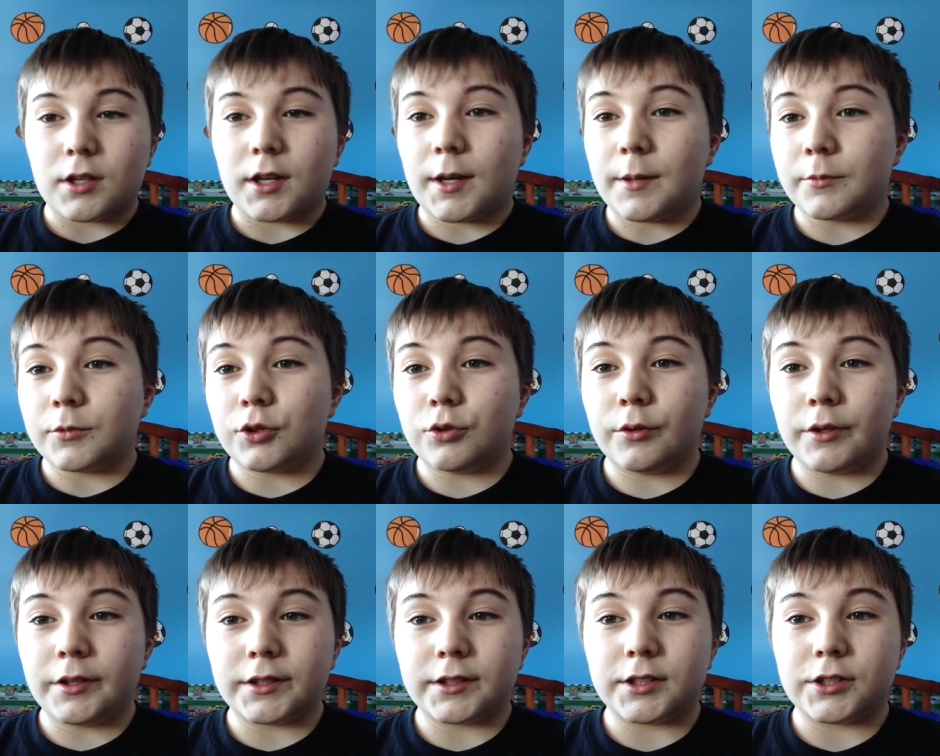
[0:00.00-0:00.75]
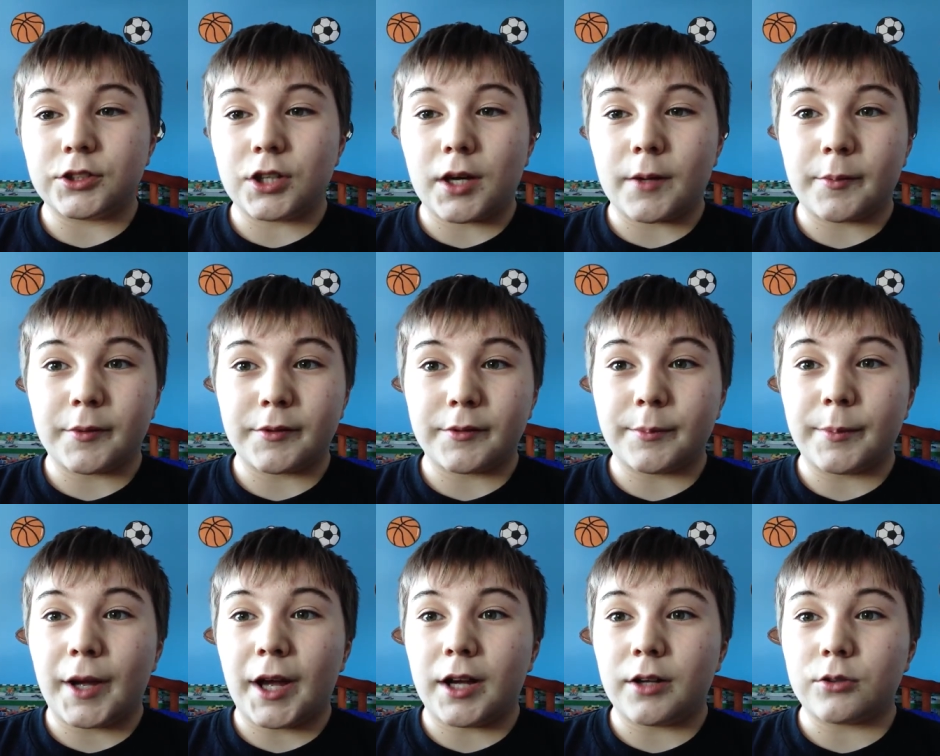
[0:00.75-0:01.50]
I'm going to talk
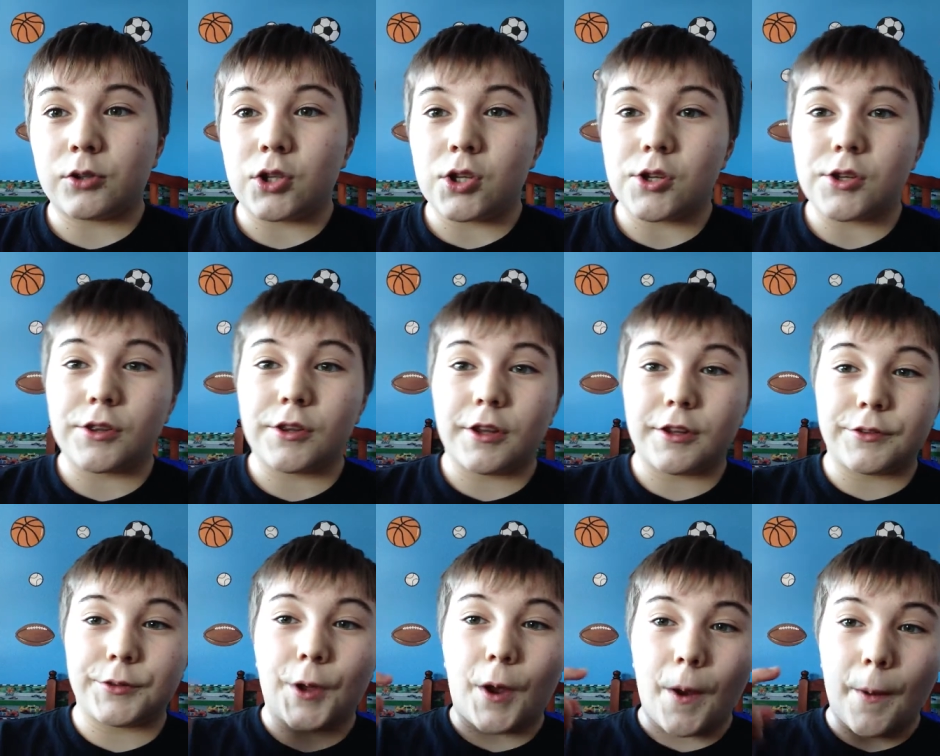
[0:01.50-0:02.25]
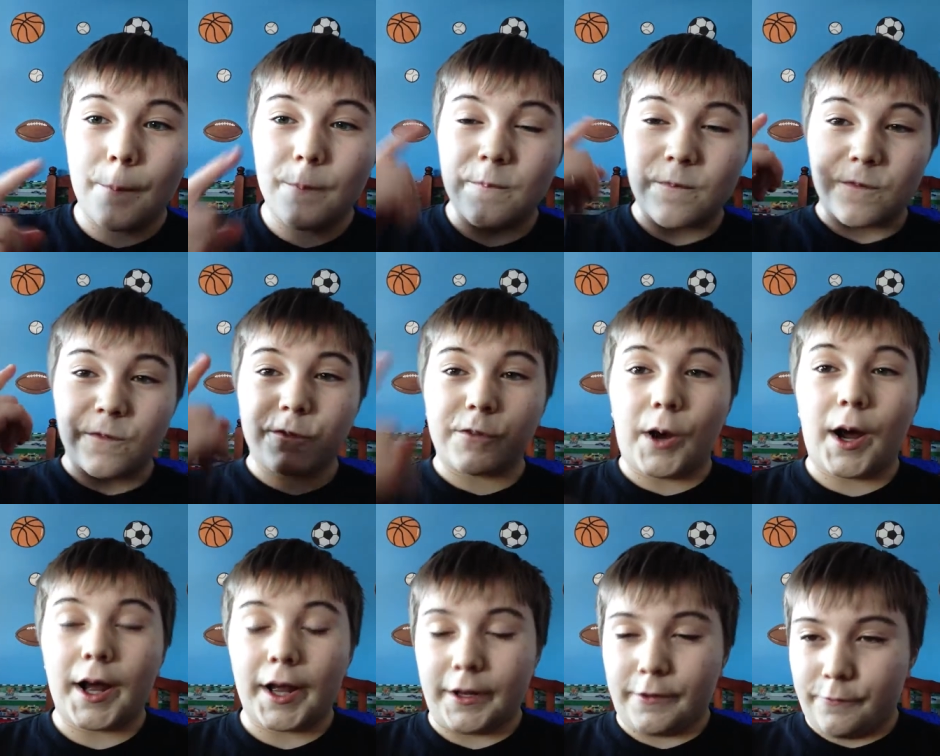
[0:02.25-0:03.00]
about the top
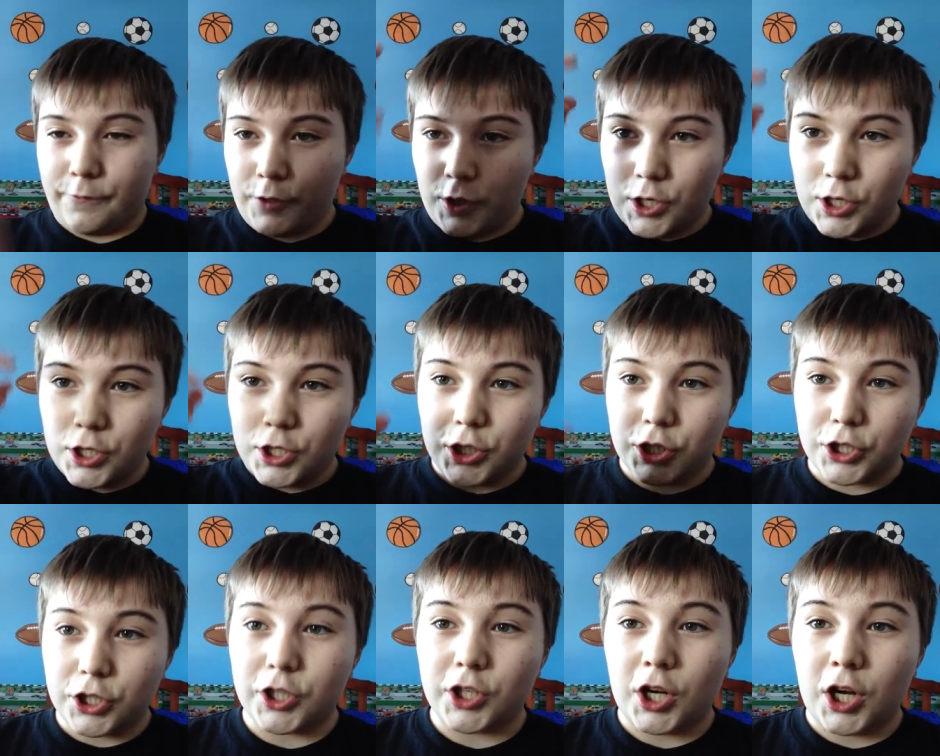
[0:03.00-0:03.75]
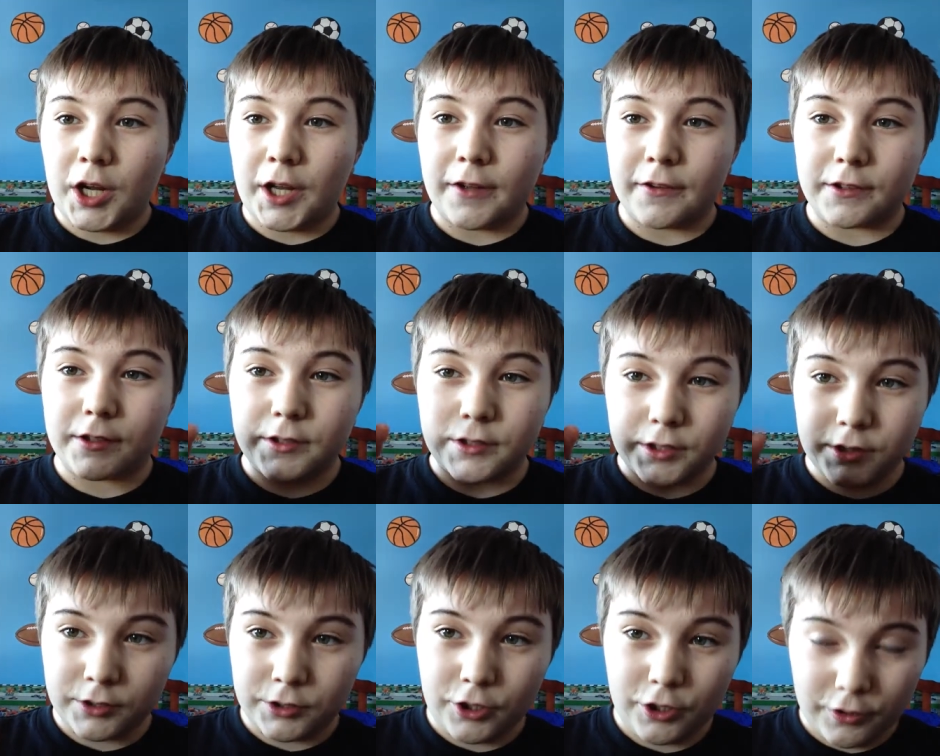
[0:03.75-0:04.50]
five gun
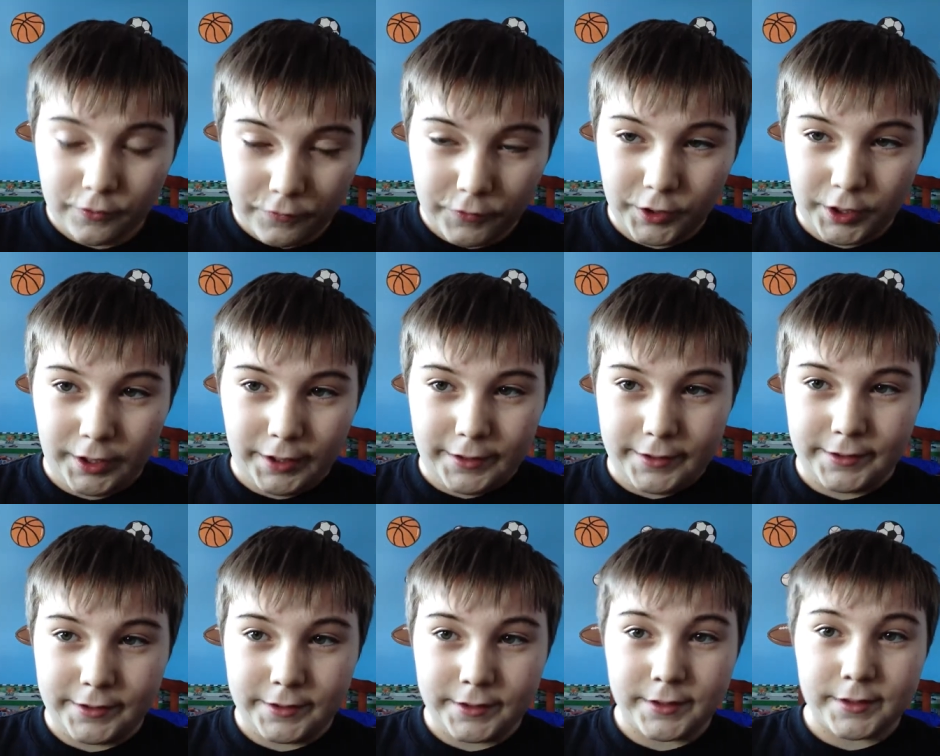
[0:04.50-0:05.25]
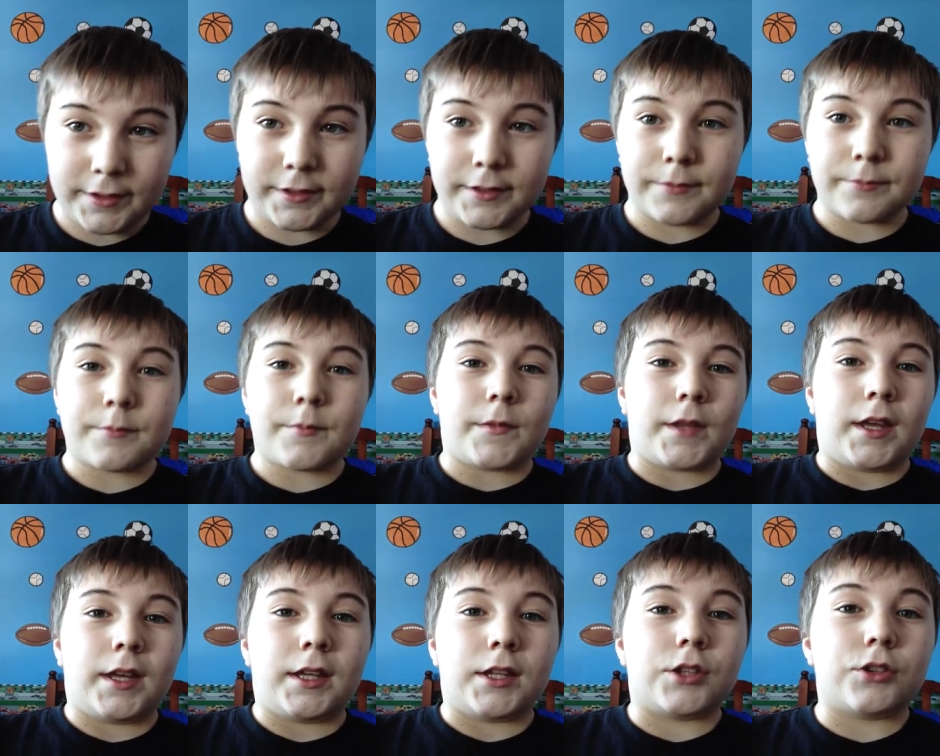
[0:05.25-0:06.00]
Nerf guns
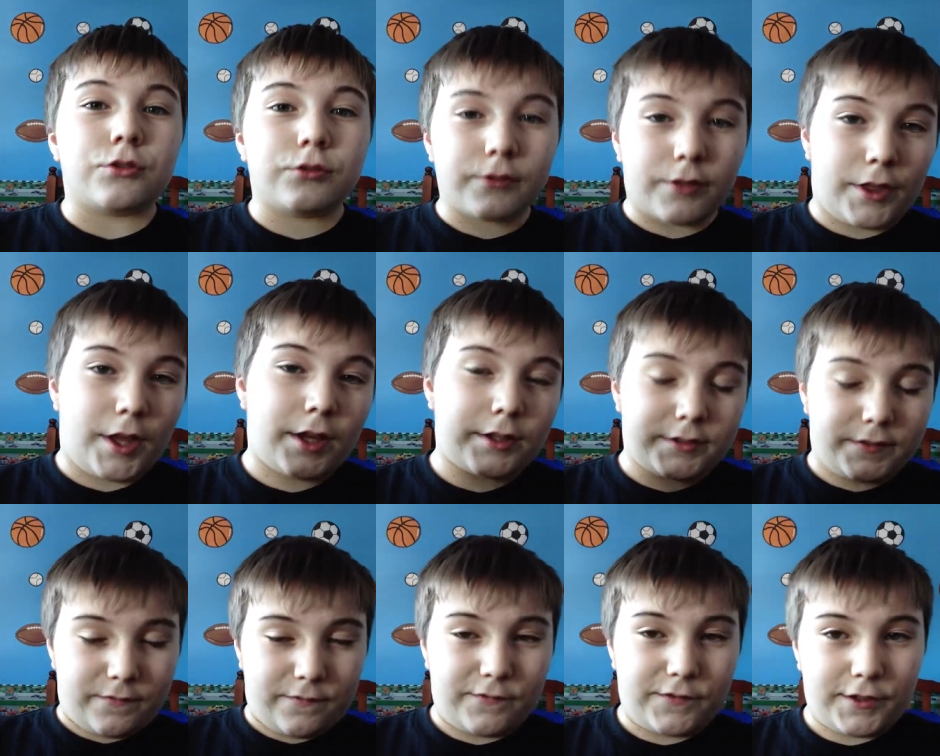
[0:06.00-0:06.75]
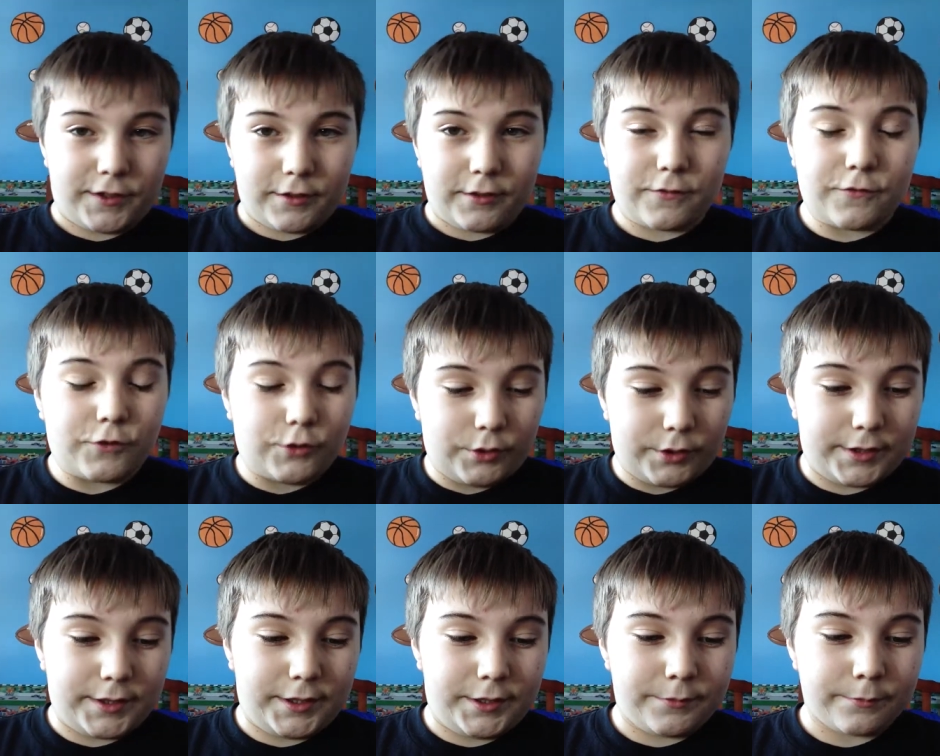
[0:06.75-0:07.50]

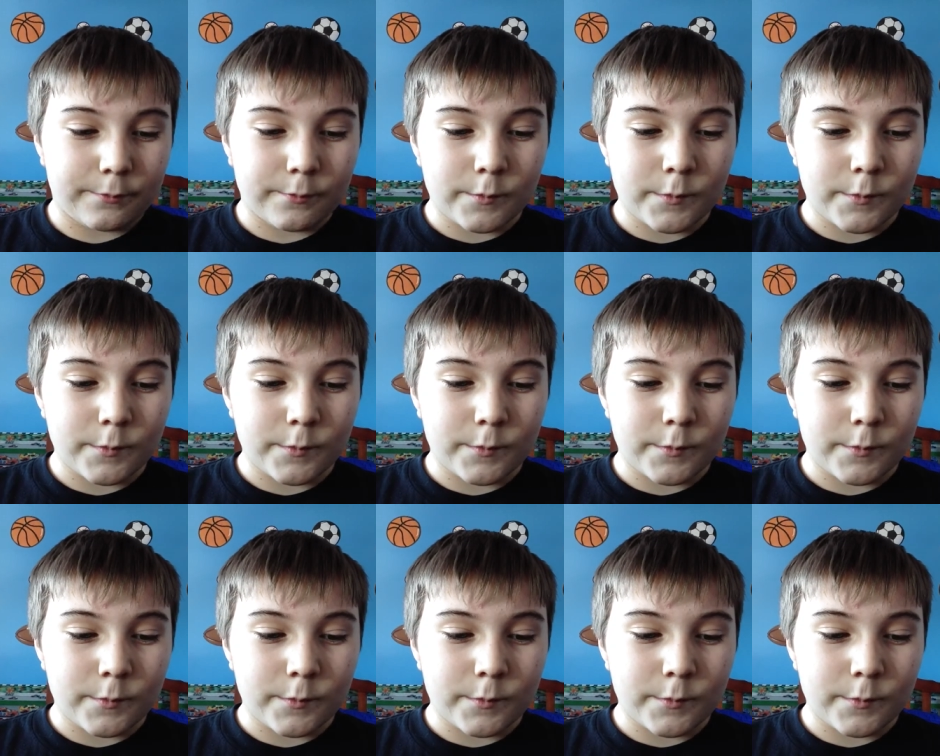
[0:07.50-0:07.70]
2014.